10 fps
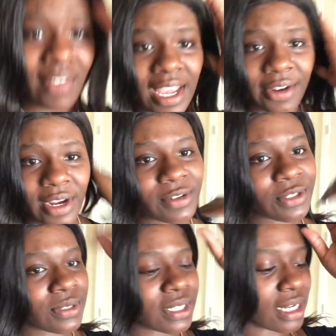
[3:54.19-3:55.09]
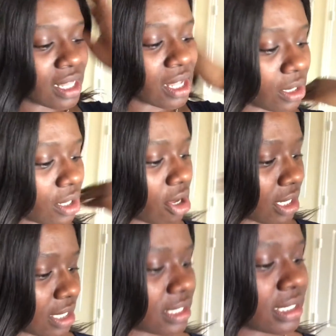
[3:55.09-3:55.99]
haven't had grapefruit juice in the
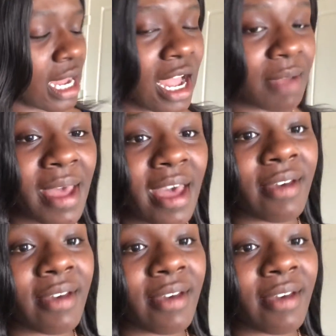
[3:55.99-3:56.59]
longest time